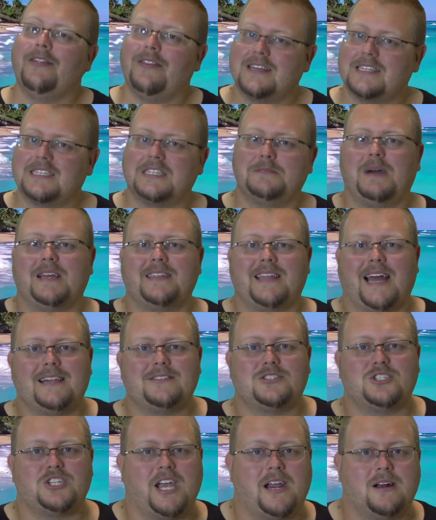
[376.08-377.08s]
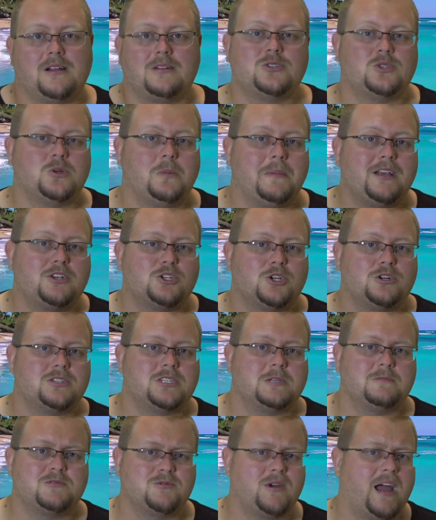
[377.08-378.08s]
This is my dad's channel, so make sure to
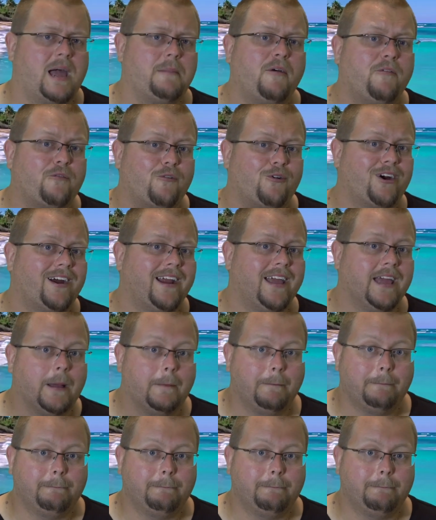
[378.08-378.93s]
subscribe for him.